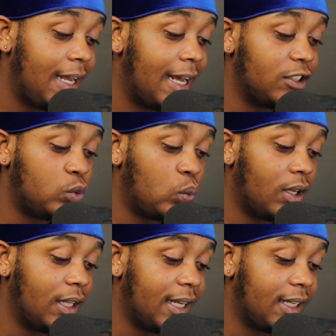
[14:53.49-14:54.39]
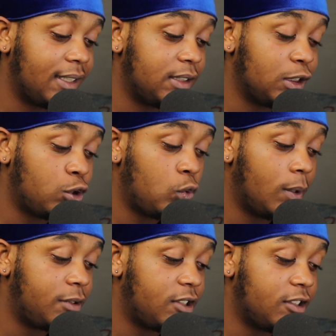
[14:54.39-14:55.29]
as well as
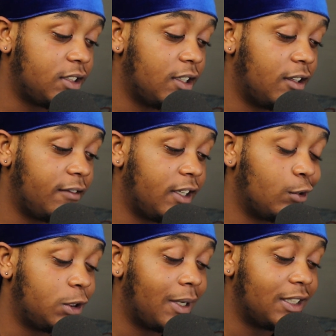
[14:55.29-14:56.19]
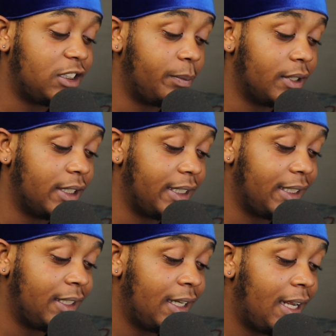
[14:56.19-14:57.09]
descriptions of irresponsibility.